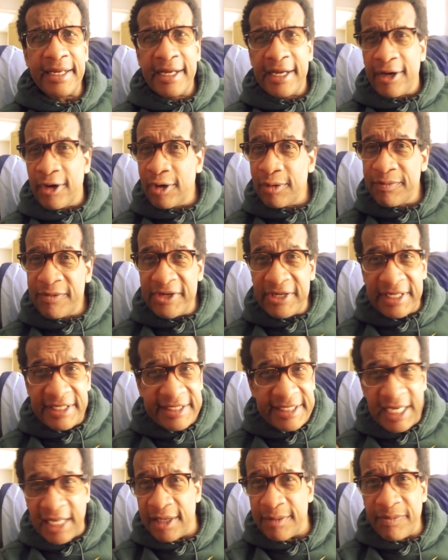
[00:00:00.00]
Hope you
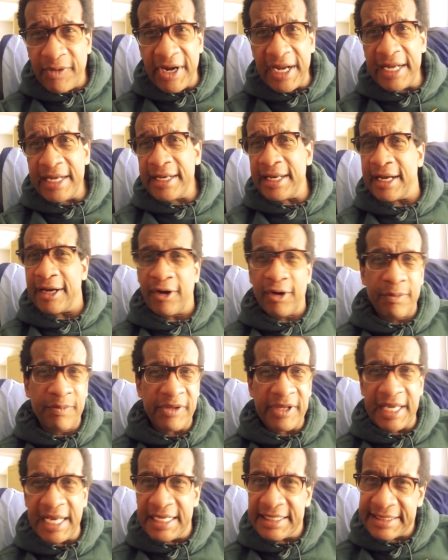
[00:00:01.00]
celebrate. I hope you
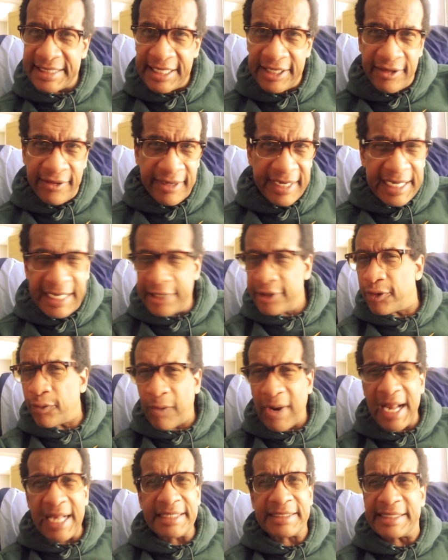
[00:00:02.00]
guys get your eco
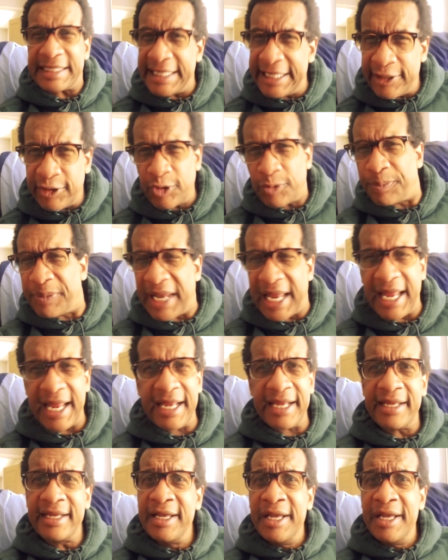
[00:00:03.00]
rights, eco pay.